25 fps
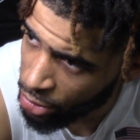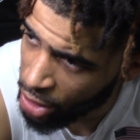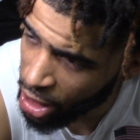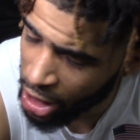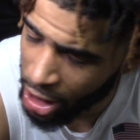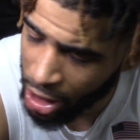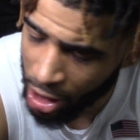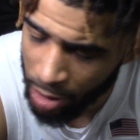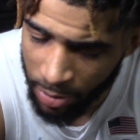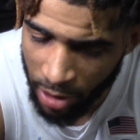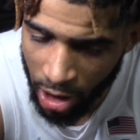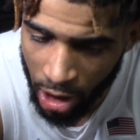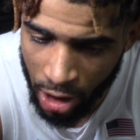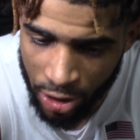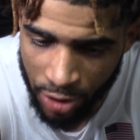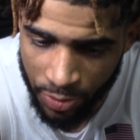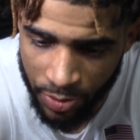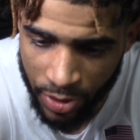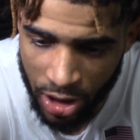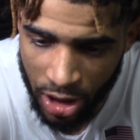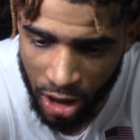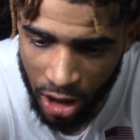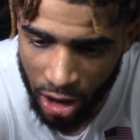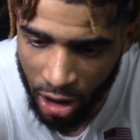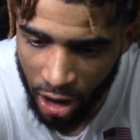Yeah, I mean,
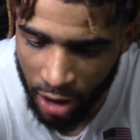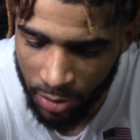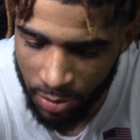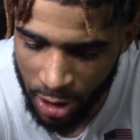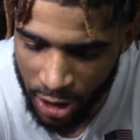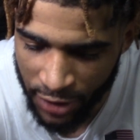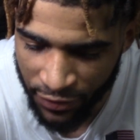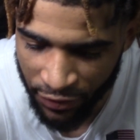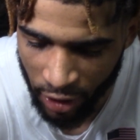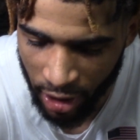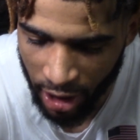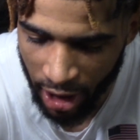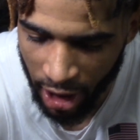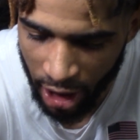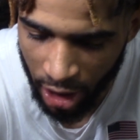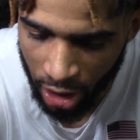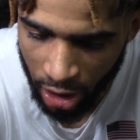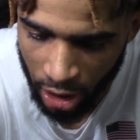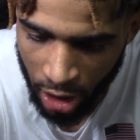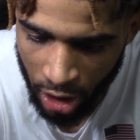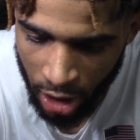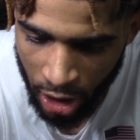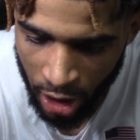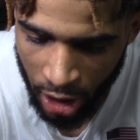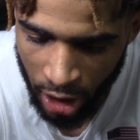100%. I just feel
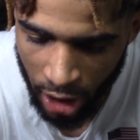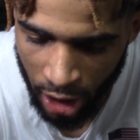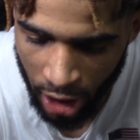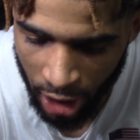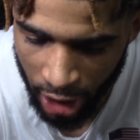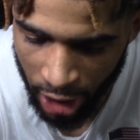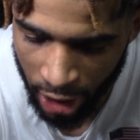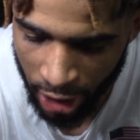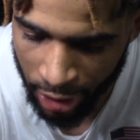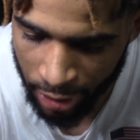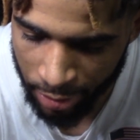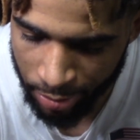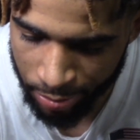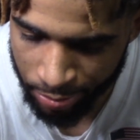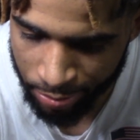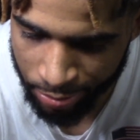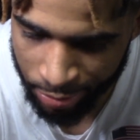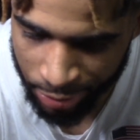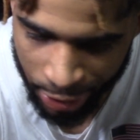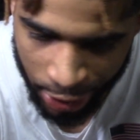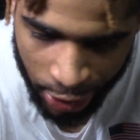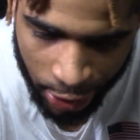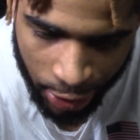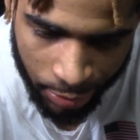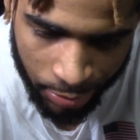like,
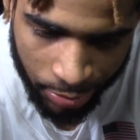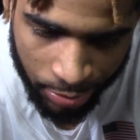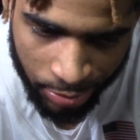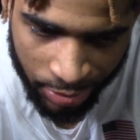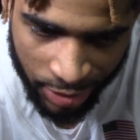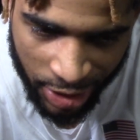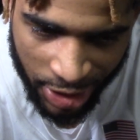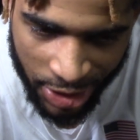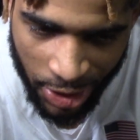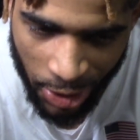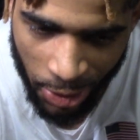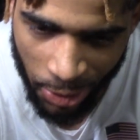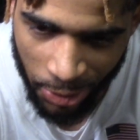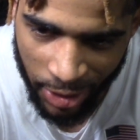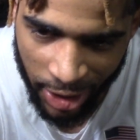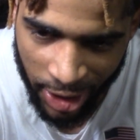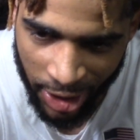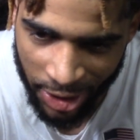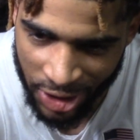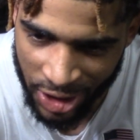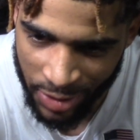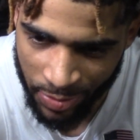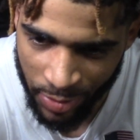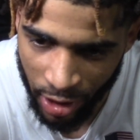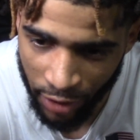you know, this whole
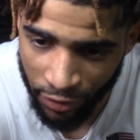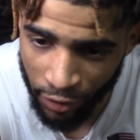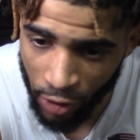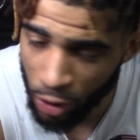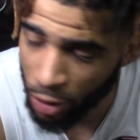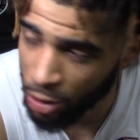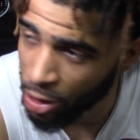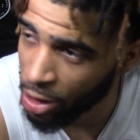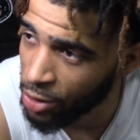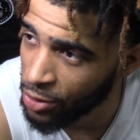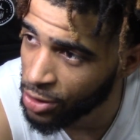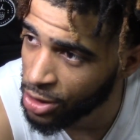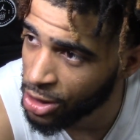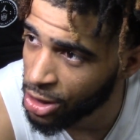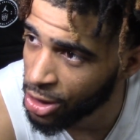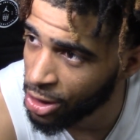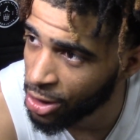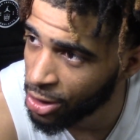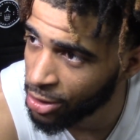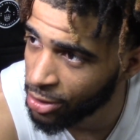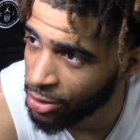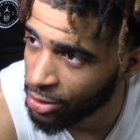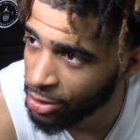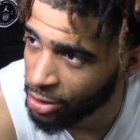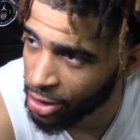year it's been a roller
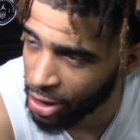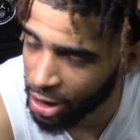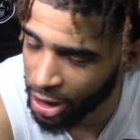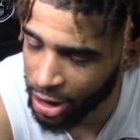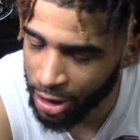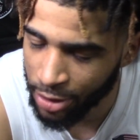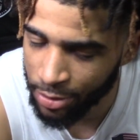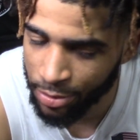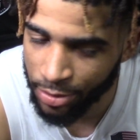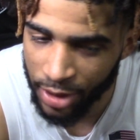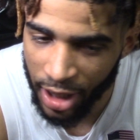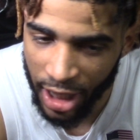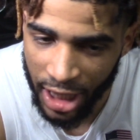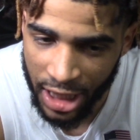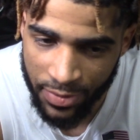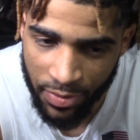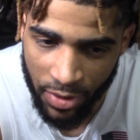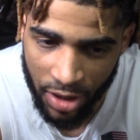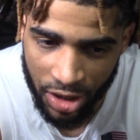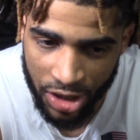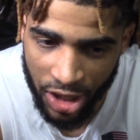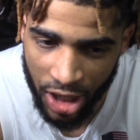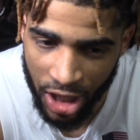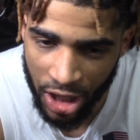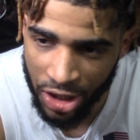coaster.
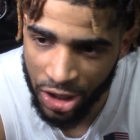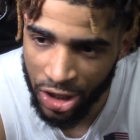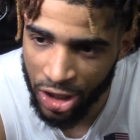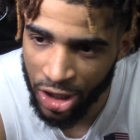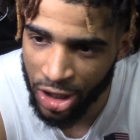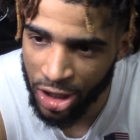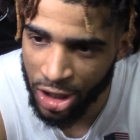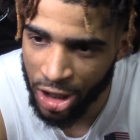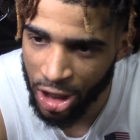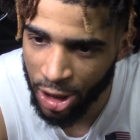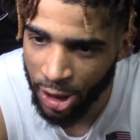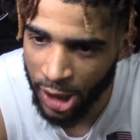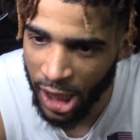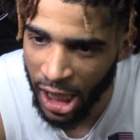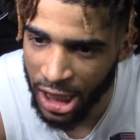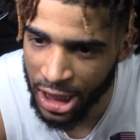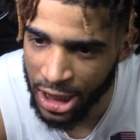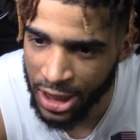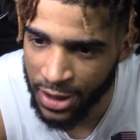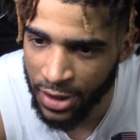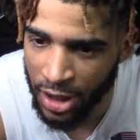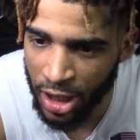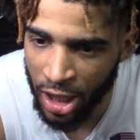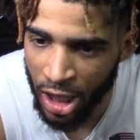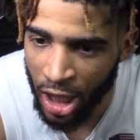Expectations, you
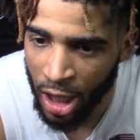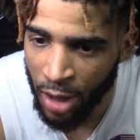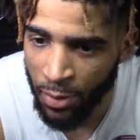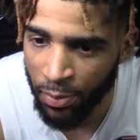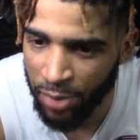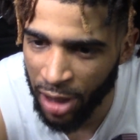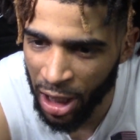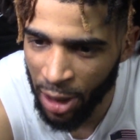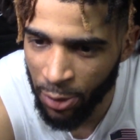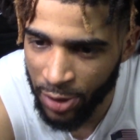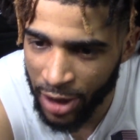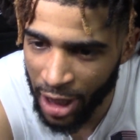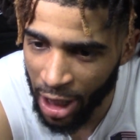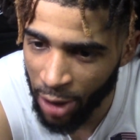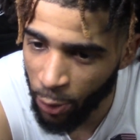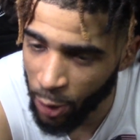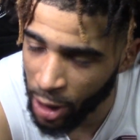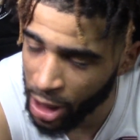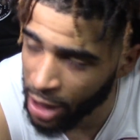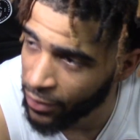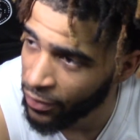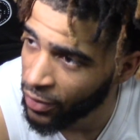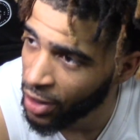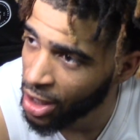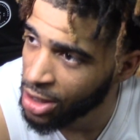kind of just play with that
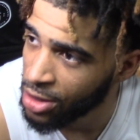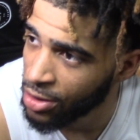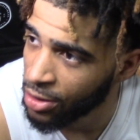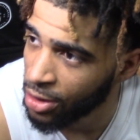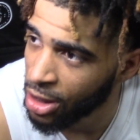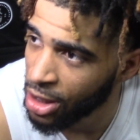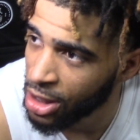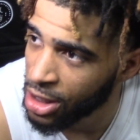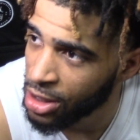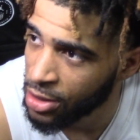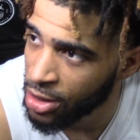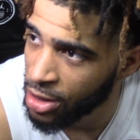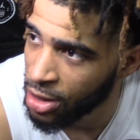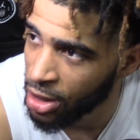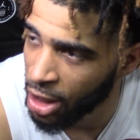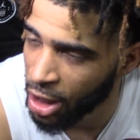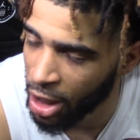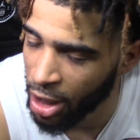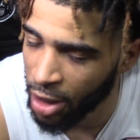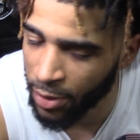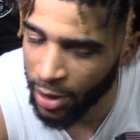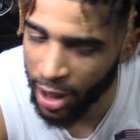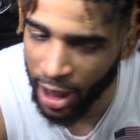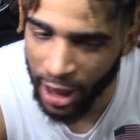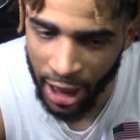weighted vest on us.
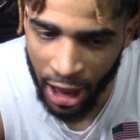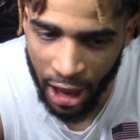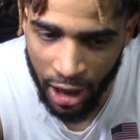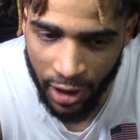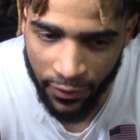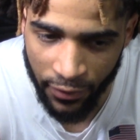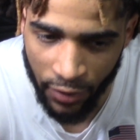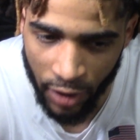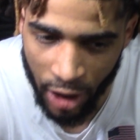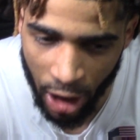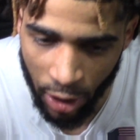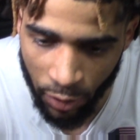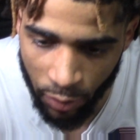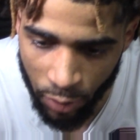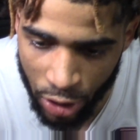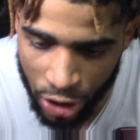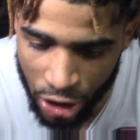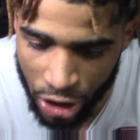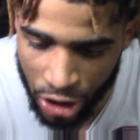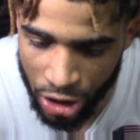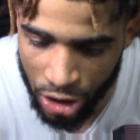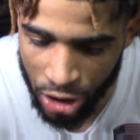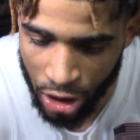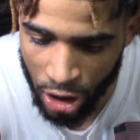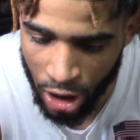I kind of feel like we
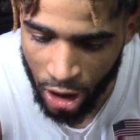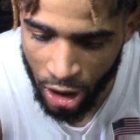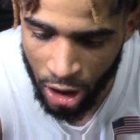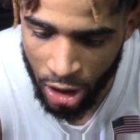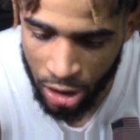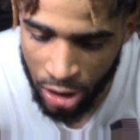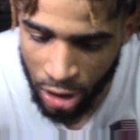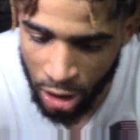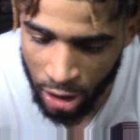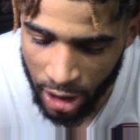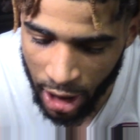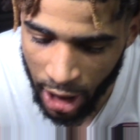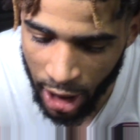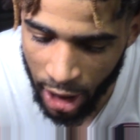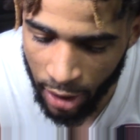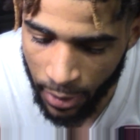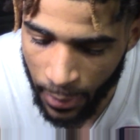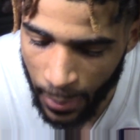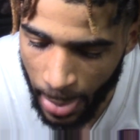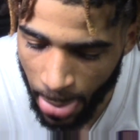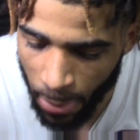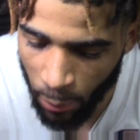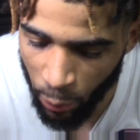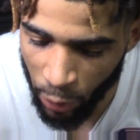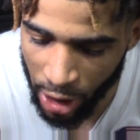just took
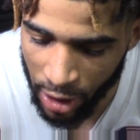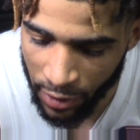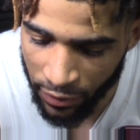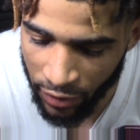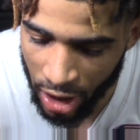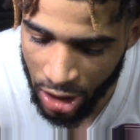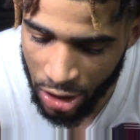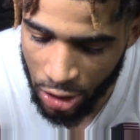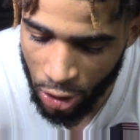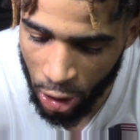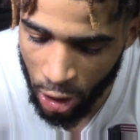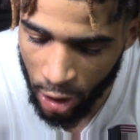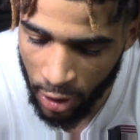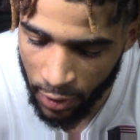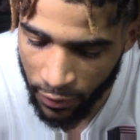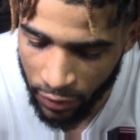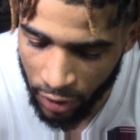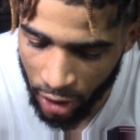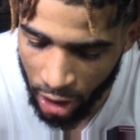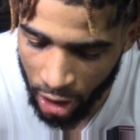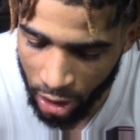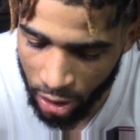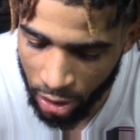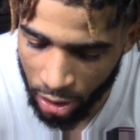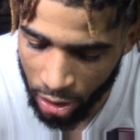that weighted vest
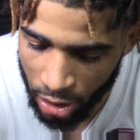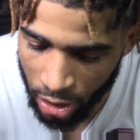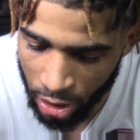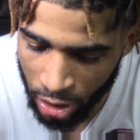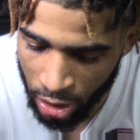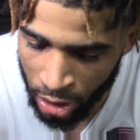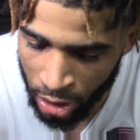off and